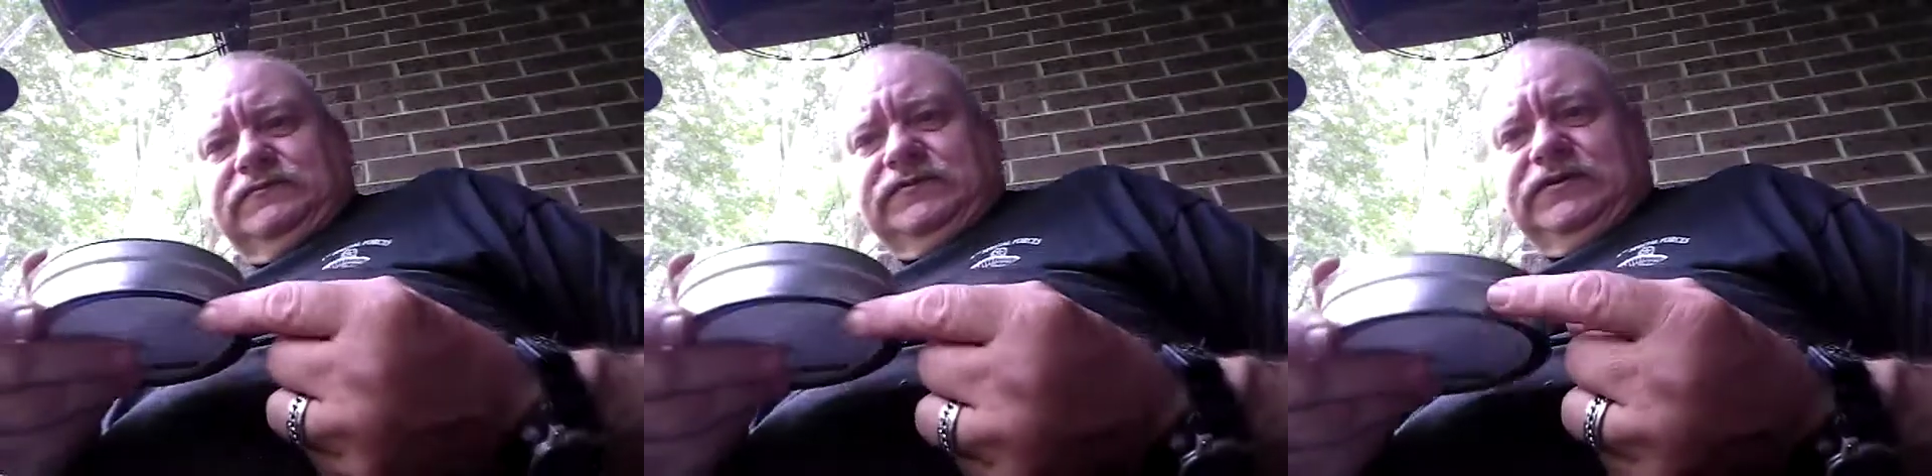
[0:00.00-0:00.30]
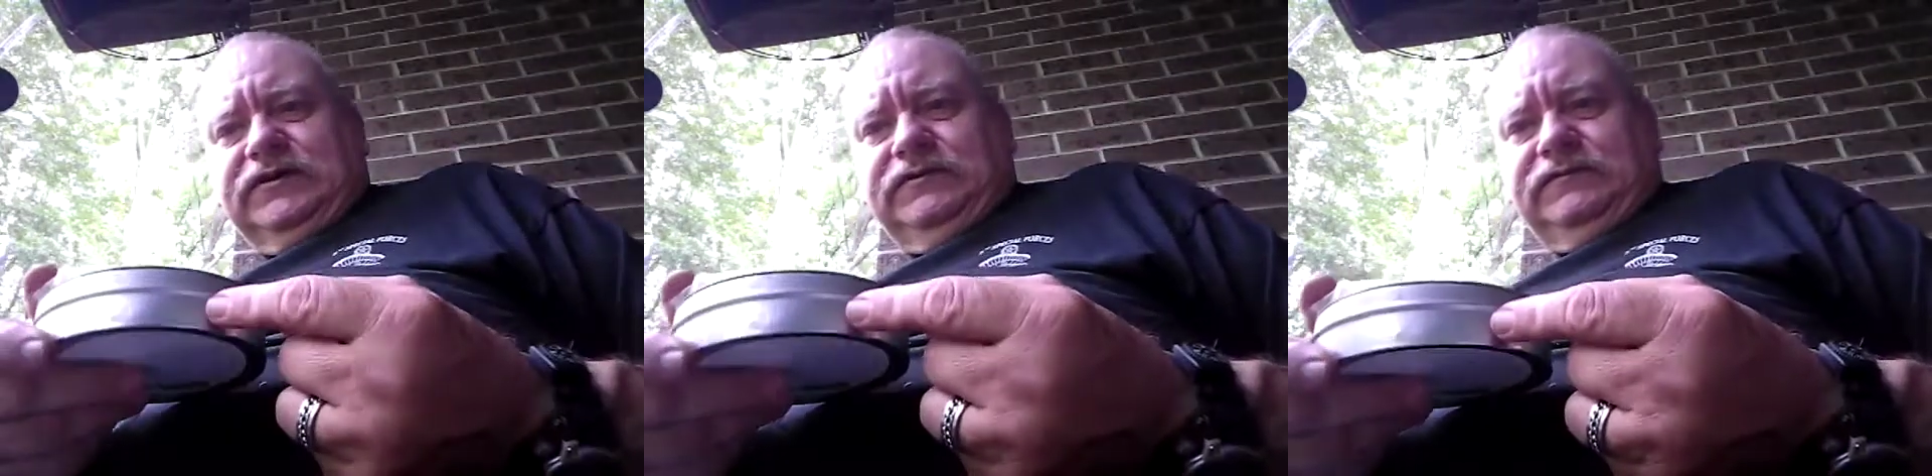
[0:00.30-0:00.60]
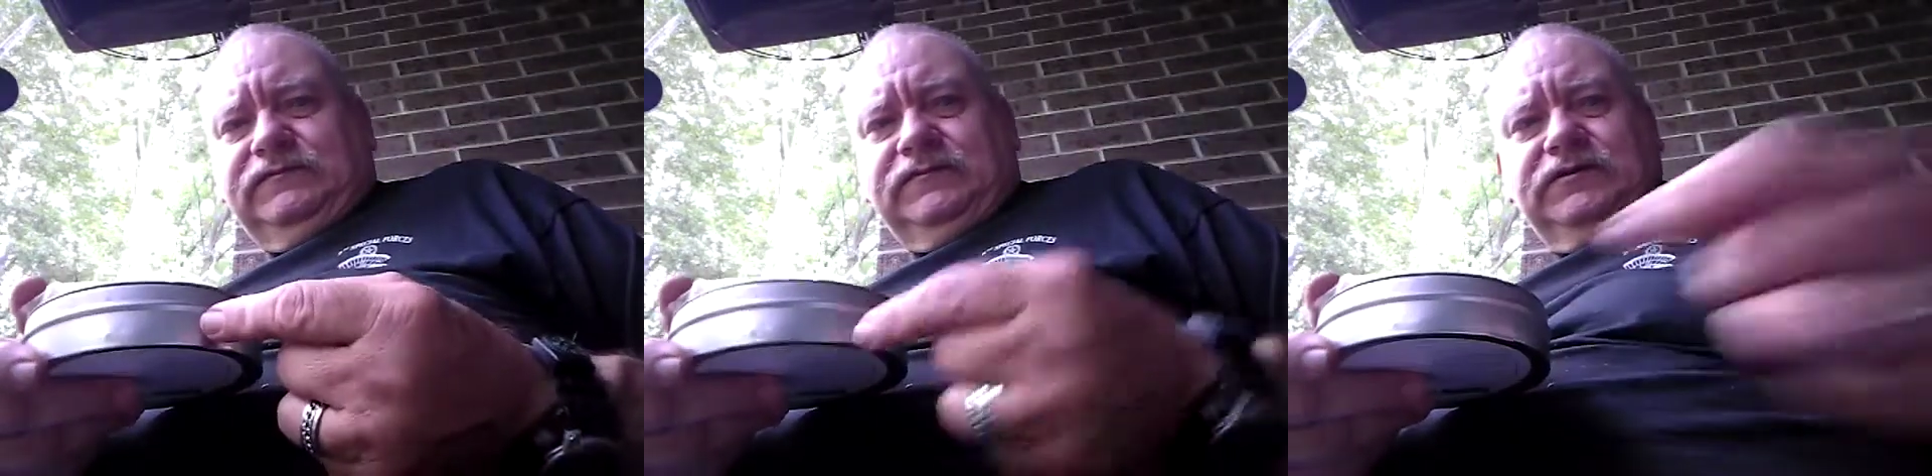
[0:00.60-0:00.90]
tin
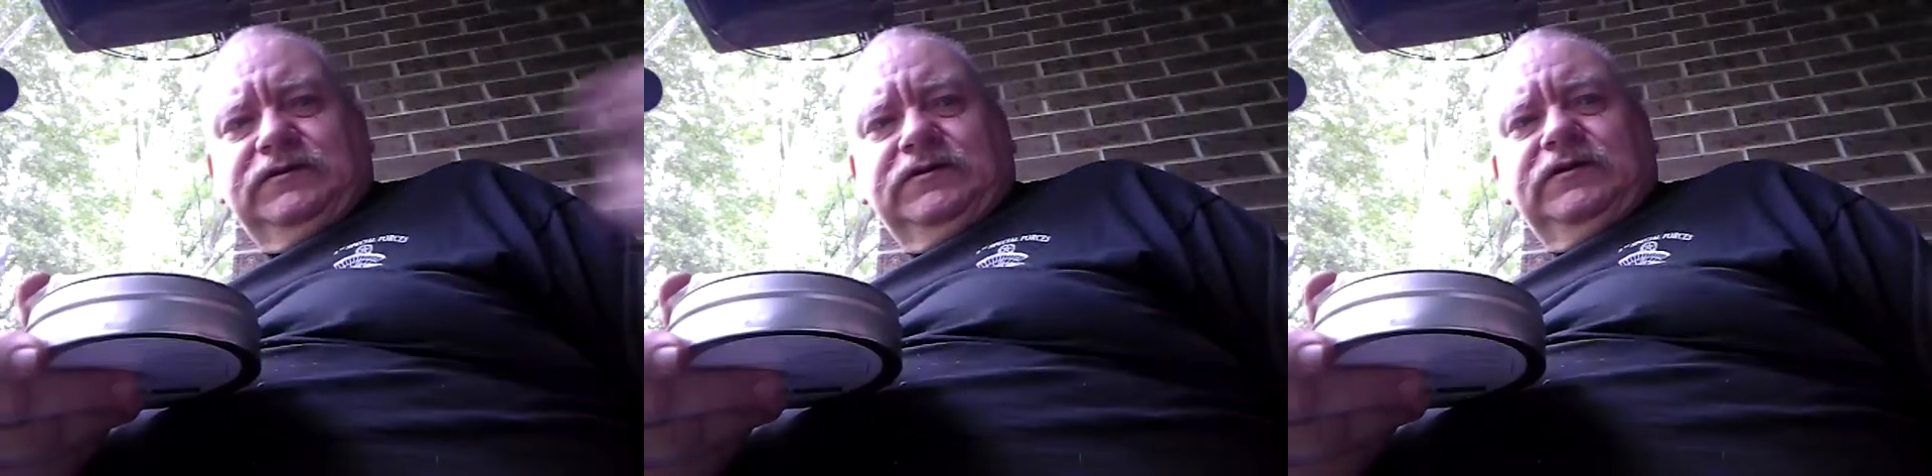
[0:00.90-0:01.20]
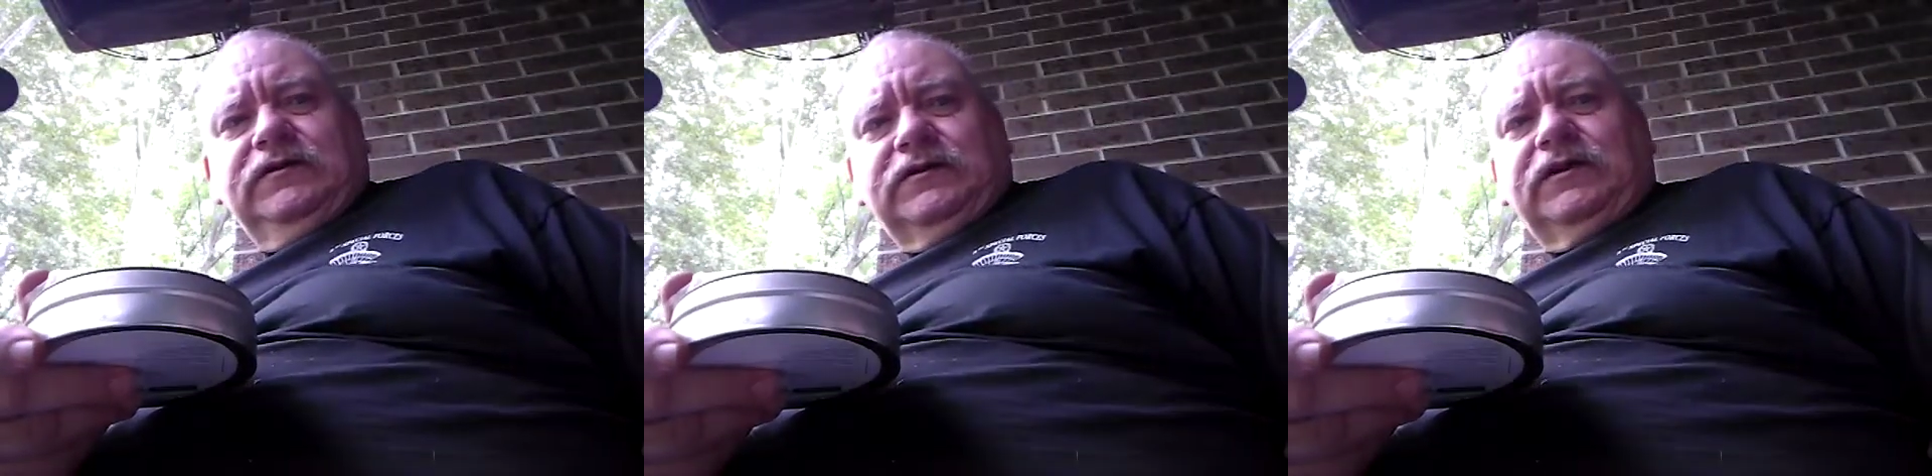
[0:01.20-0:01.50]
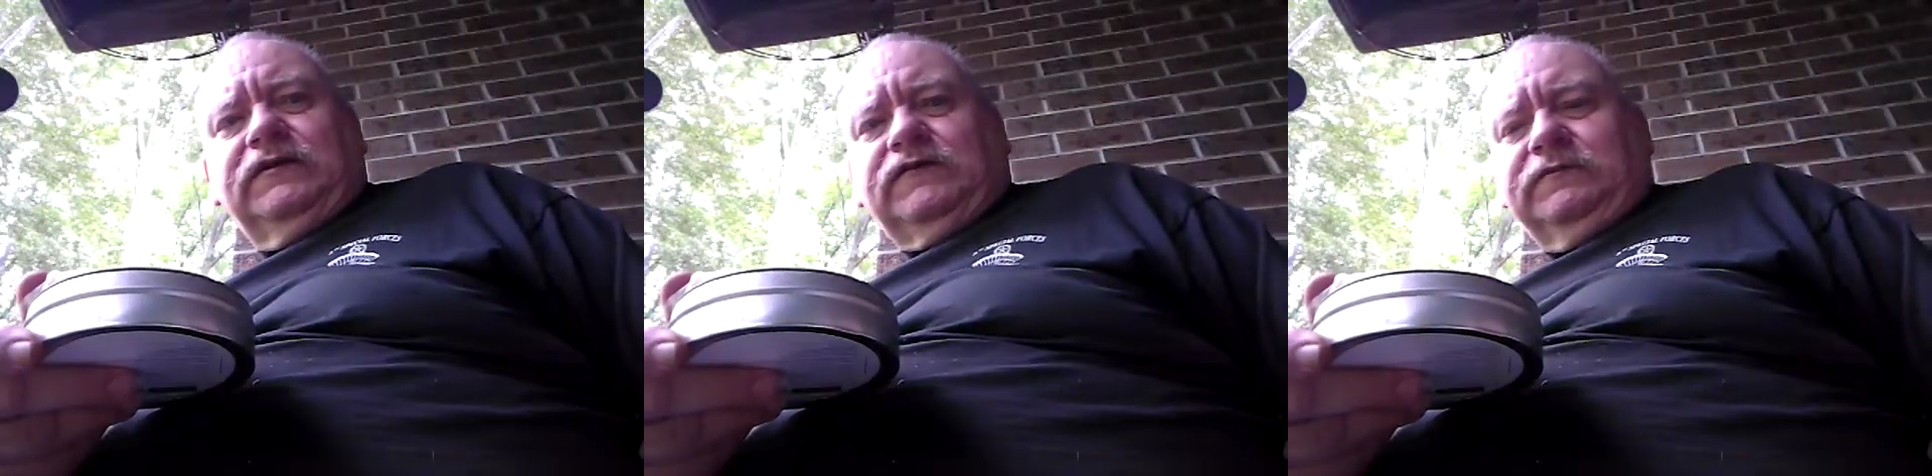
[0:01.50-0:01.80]
can
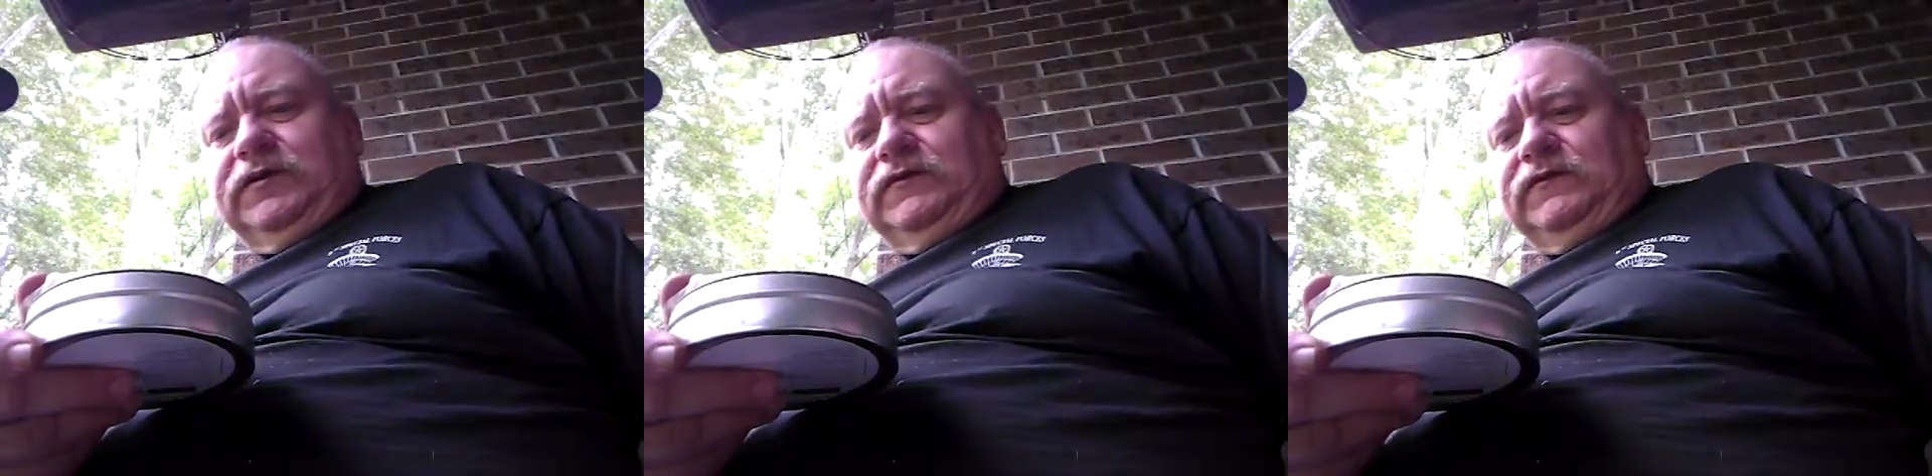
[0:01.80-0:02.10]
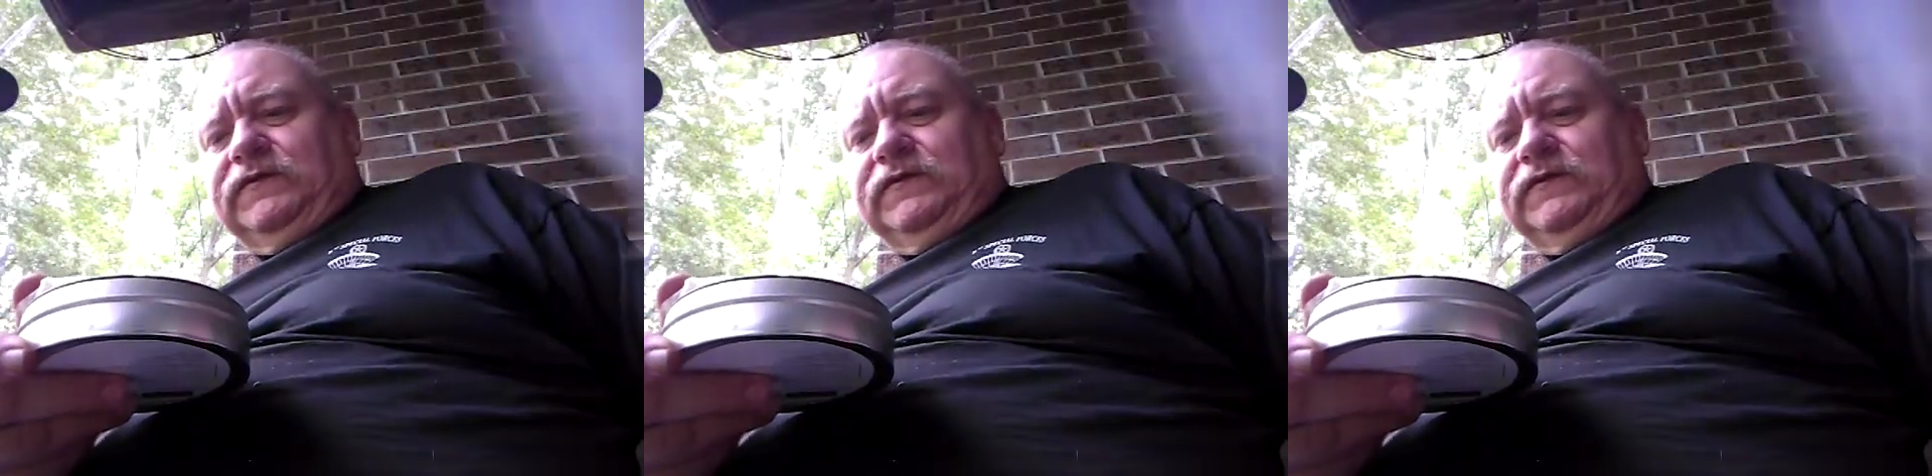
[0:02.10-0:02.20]
also be used to